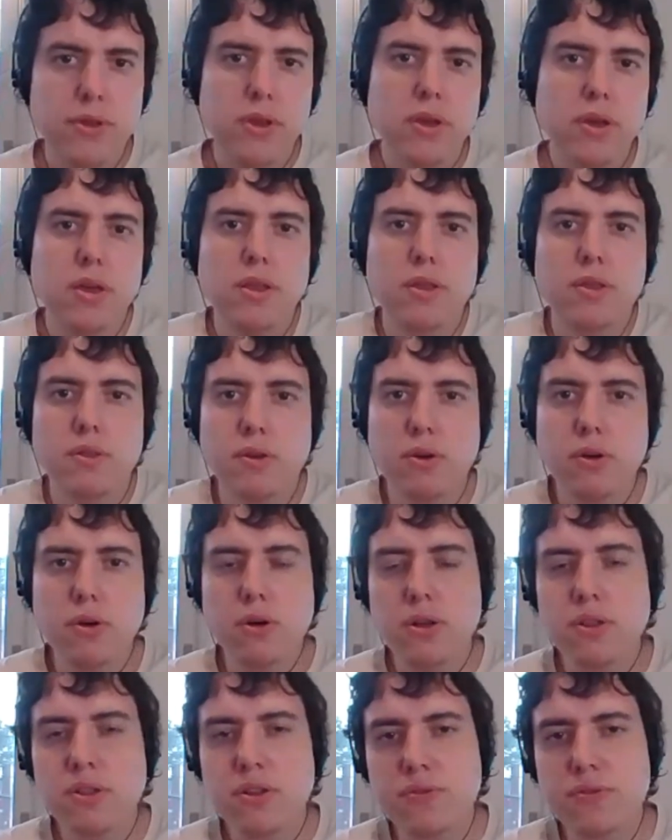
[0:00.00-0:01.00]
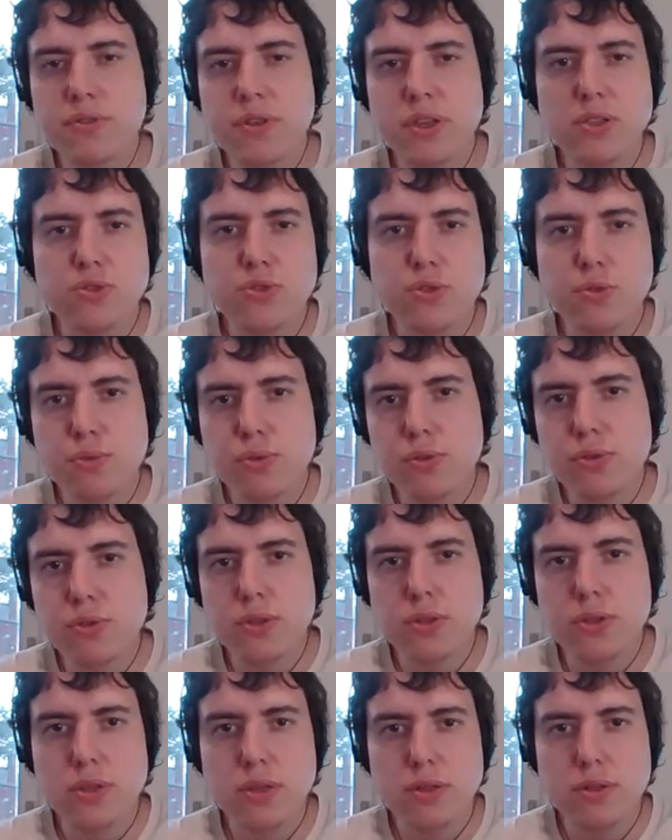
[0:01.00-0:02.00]
and other things to put
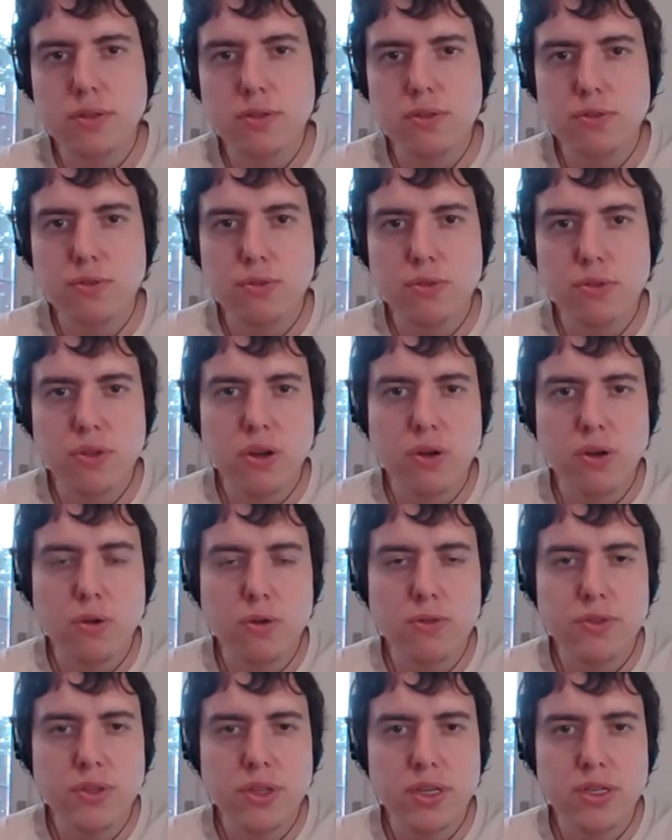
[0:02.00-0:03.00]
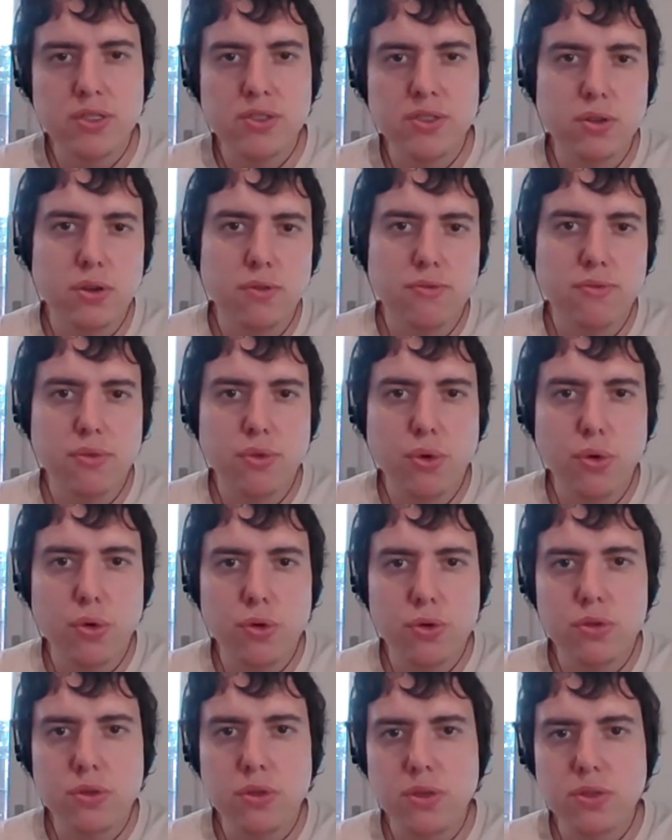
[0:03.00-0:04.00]
into the context of
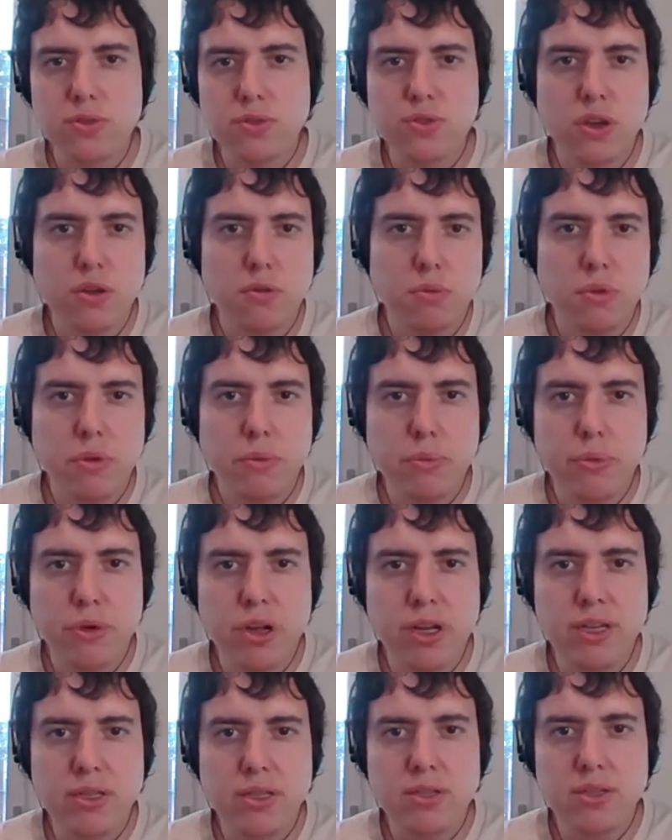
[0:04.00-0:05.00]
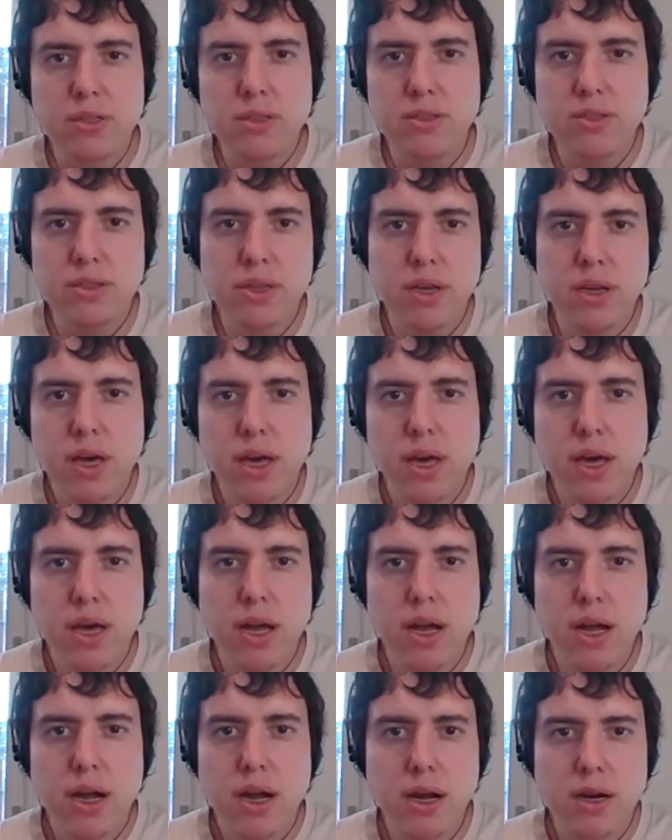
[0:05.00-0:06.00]
corn and soybean prices
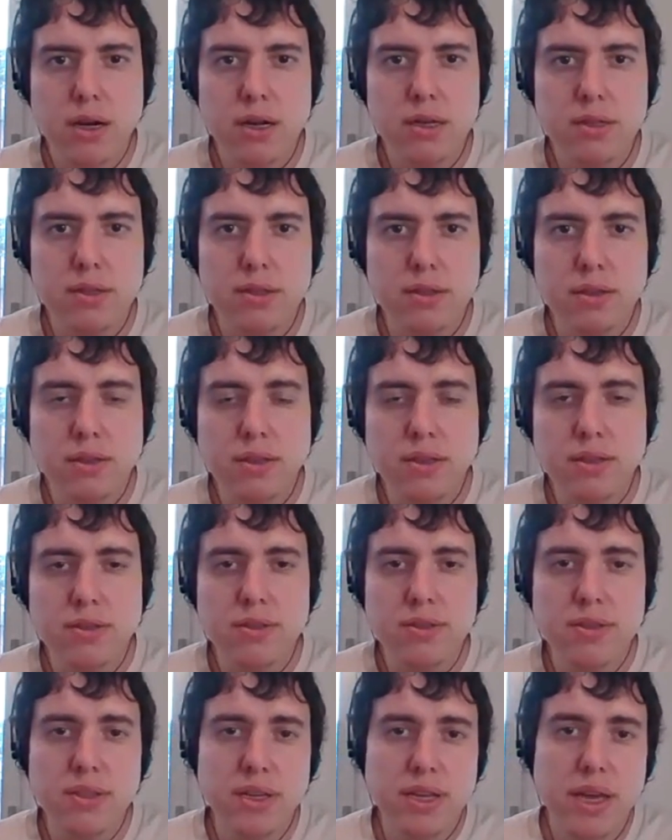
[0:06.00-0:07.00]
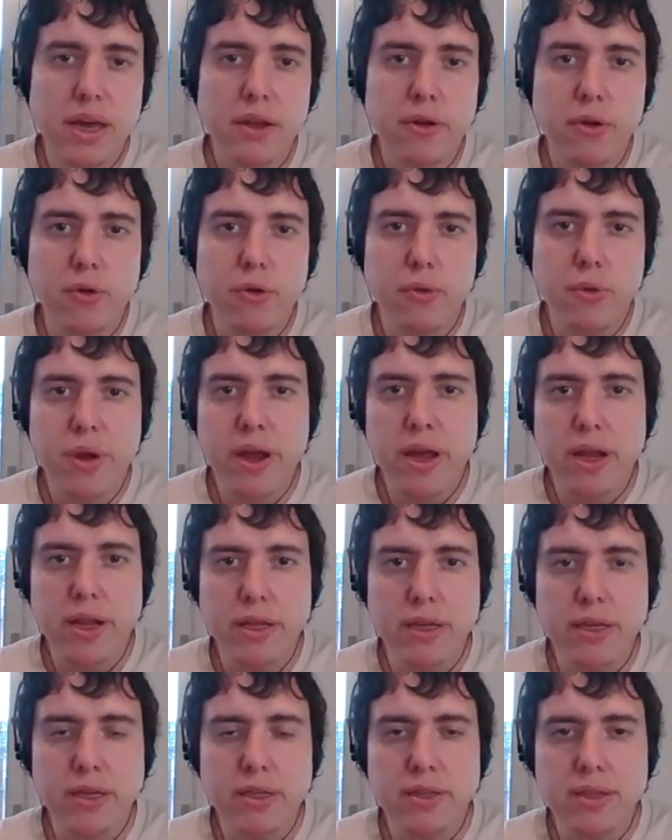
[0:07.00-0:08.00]
is the cattle
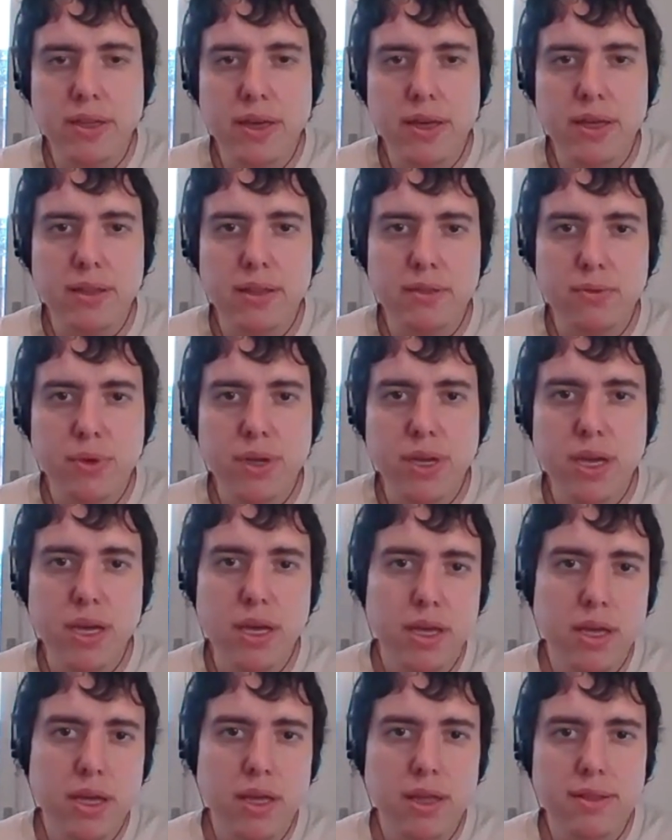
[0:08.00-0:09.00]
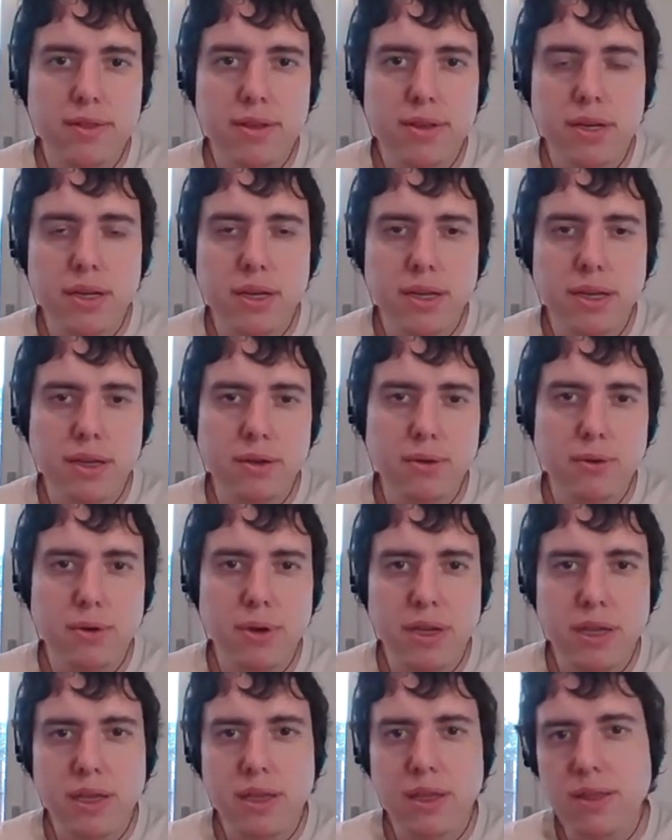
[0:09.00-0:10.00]
rally that we had
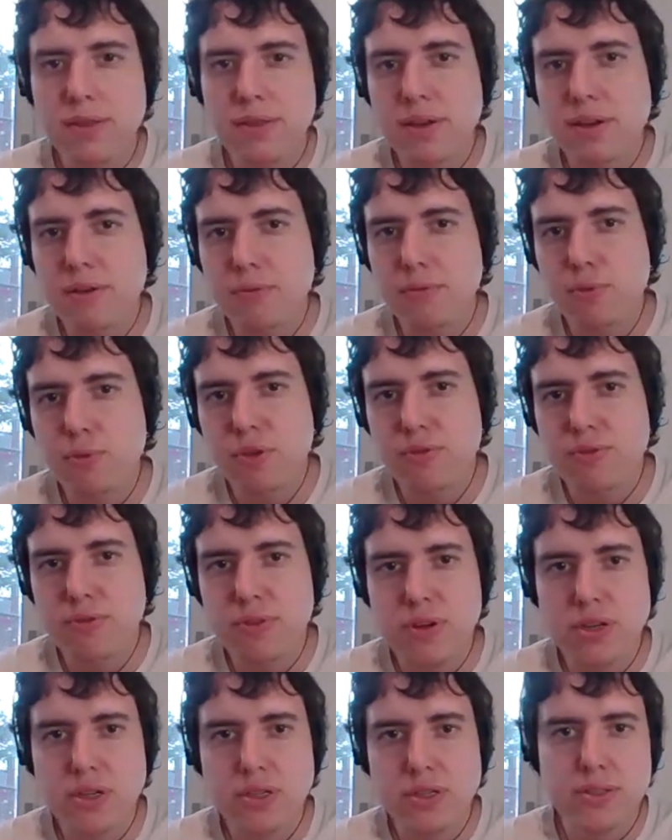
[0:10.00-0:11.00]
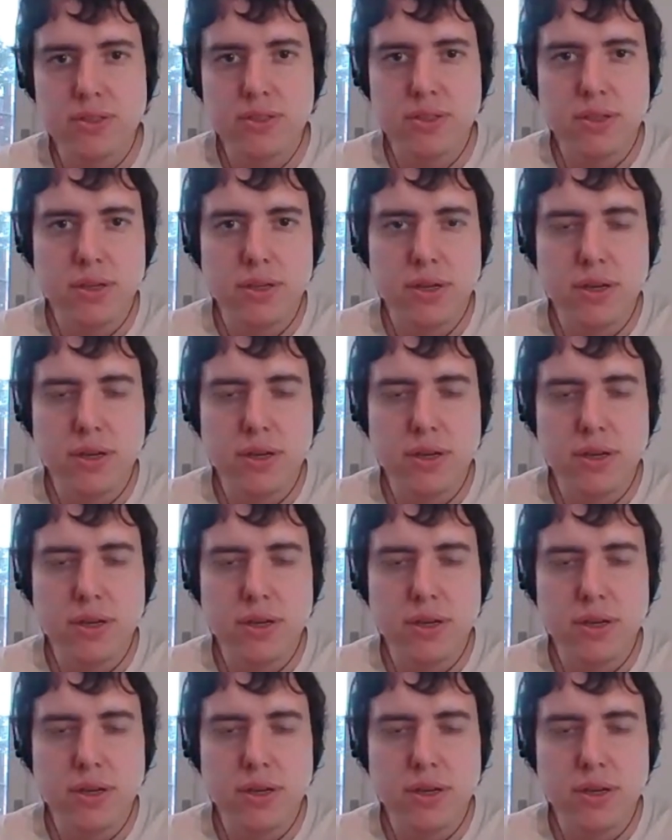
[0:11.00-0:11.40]
when the reverse